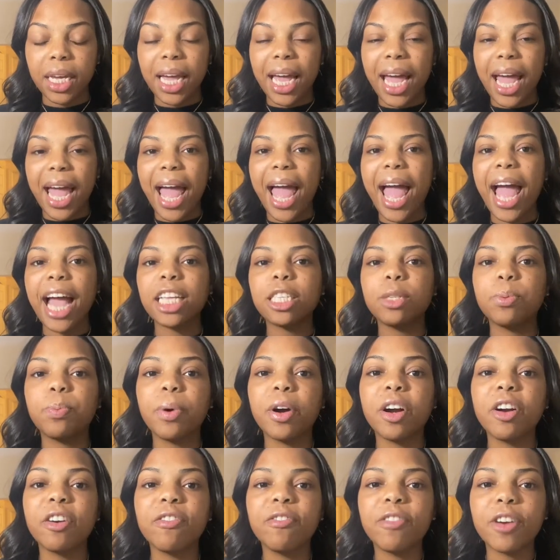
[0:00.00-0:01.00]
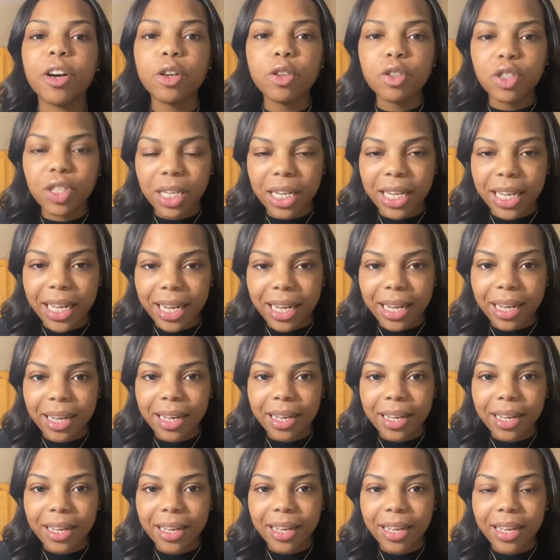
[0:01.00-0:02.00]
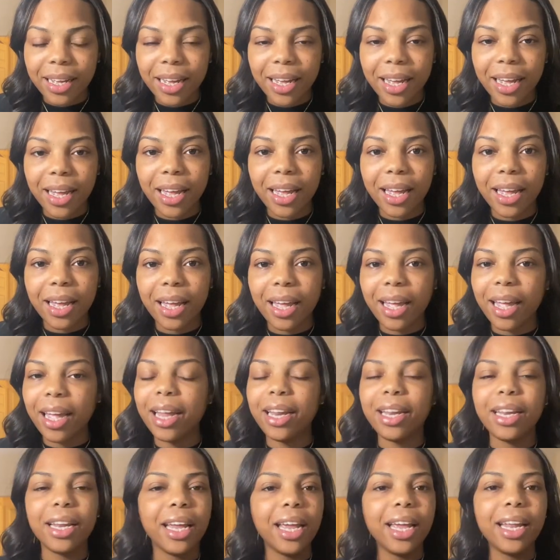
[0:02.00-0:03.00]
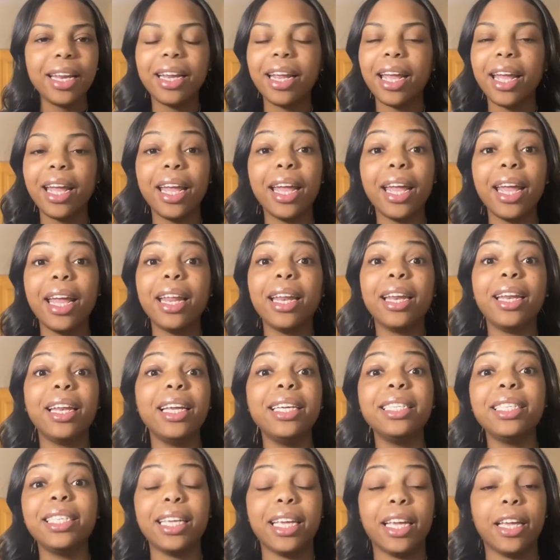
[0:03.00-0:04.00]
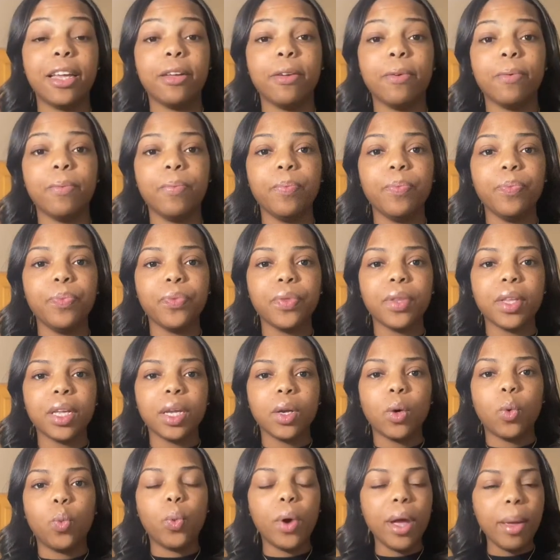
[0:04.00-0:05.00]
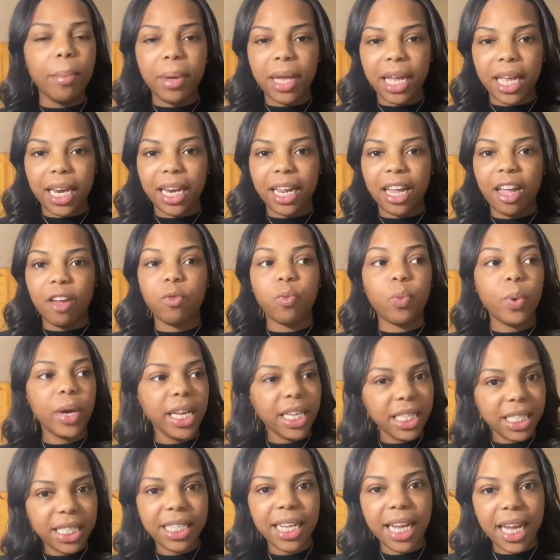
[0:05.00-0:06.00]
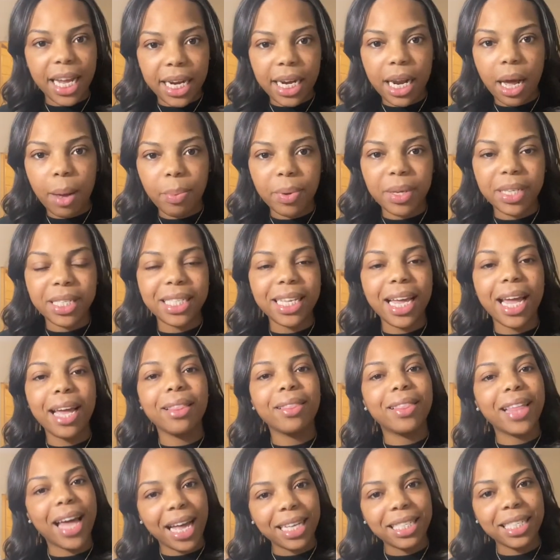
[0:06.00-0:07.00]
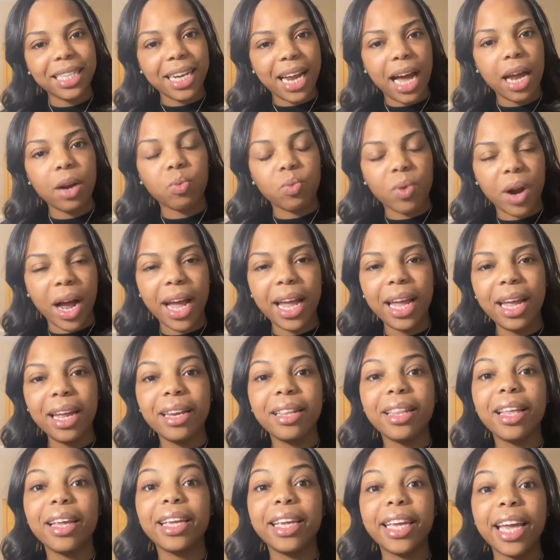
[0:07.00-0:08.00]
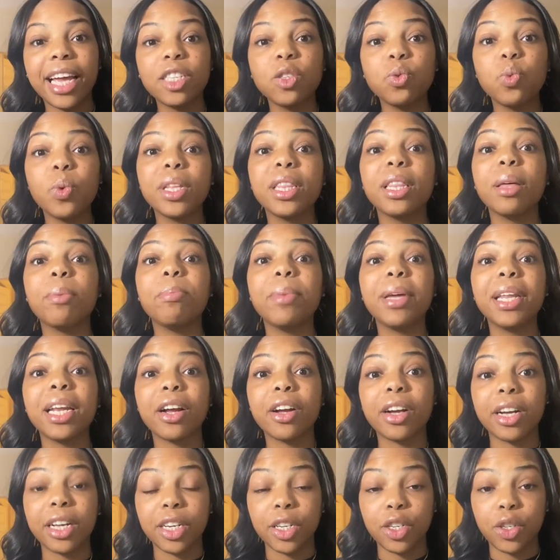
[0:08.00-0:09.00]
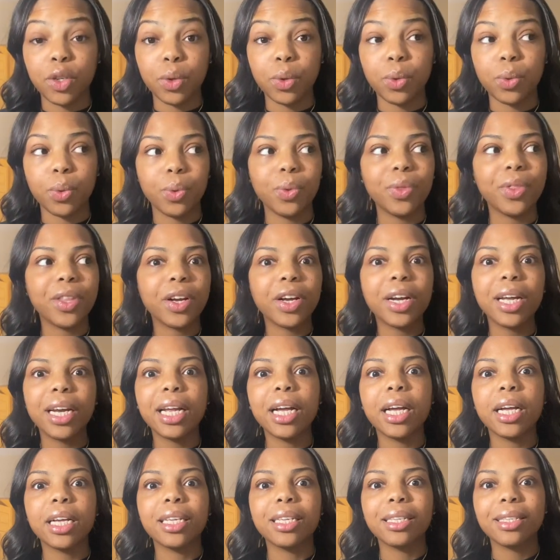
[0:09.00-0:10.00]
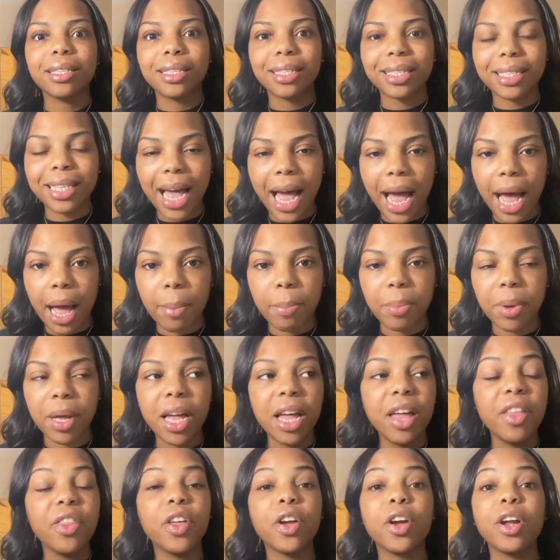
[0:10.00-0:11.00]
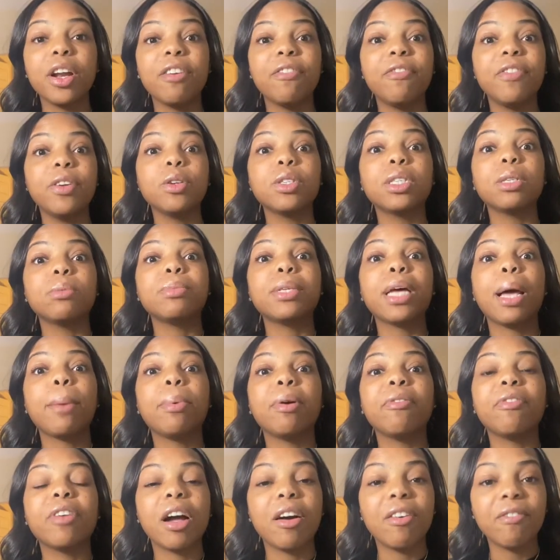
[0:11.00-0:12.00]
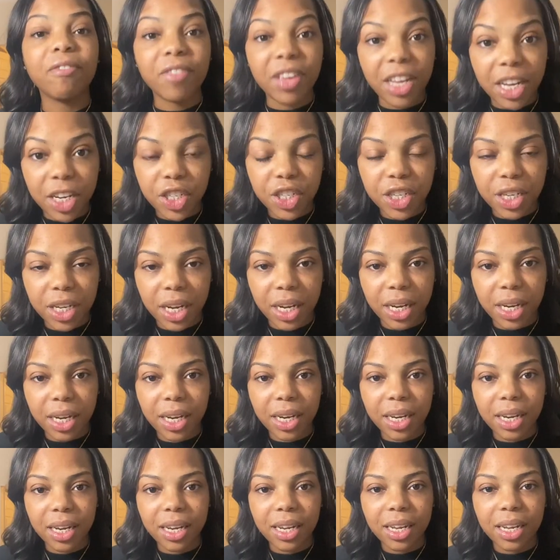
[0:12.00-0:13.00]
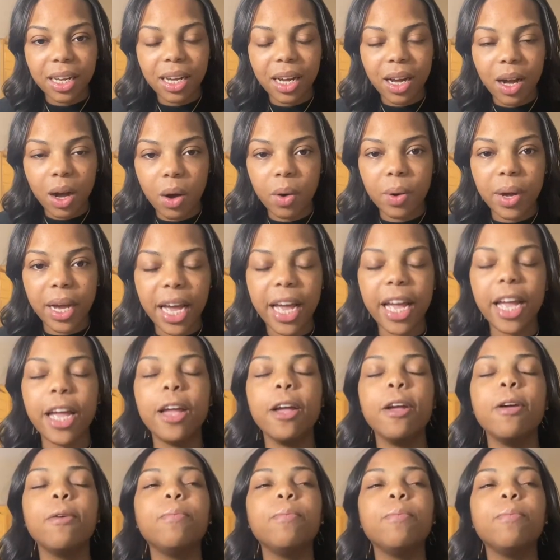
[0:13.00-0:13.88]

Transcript: act perversely. And listen, women, if we stand up and say that's not right, then guess what the men are going to do? They're going to stop. They're going to feel some type of conviction. Okay?